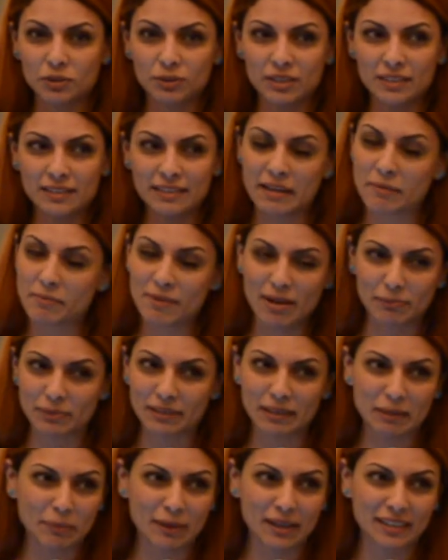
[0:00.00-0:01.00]
Louis, and I'm not
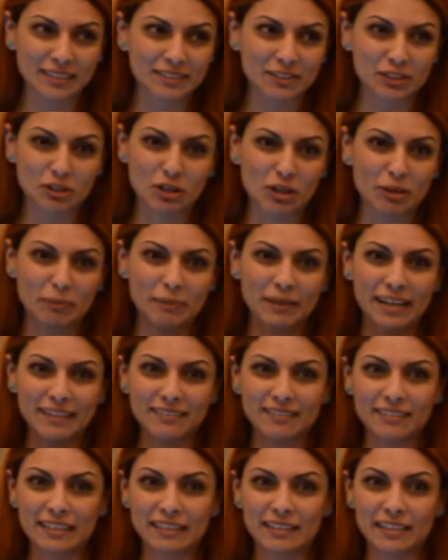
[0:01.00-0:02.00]
being biased at all, but I
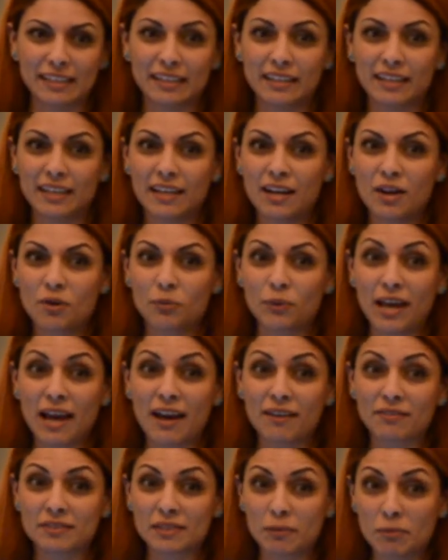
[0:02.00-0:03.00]
think like we
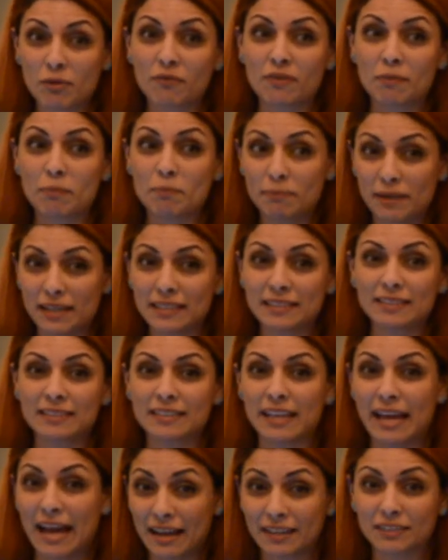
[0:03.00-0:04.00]
have some of the best
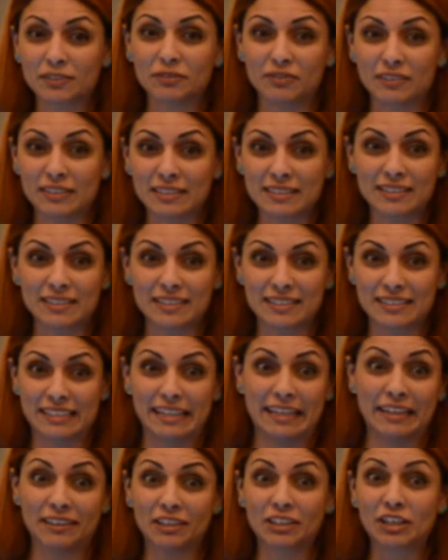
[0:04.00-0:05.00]
activists
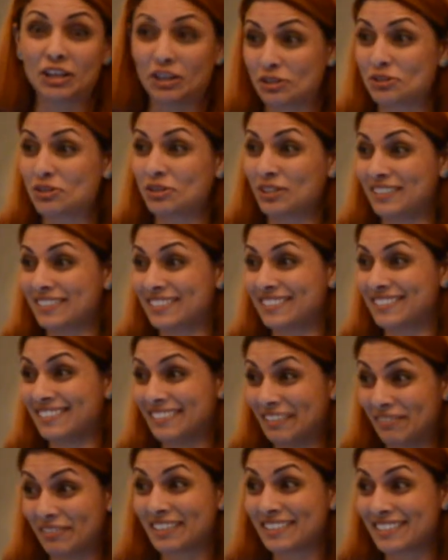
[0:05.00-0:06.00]
in the country
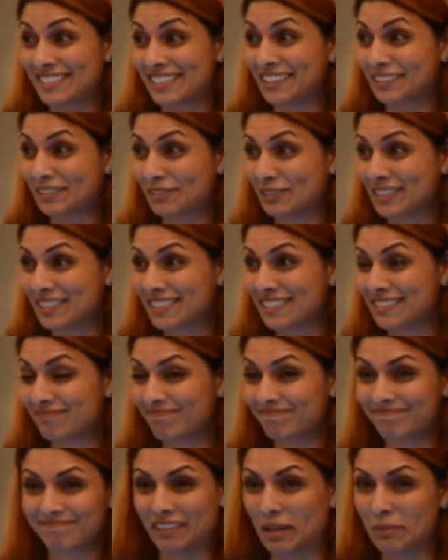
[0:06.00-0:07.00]
living in St. Louis,
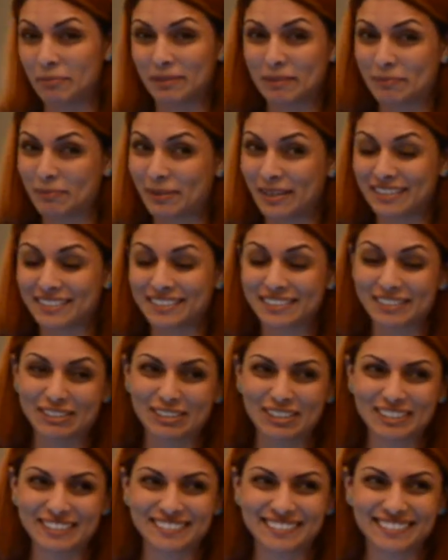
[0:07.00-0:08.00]
not being biased at all.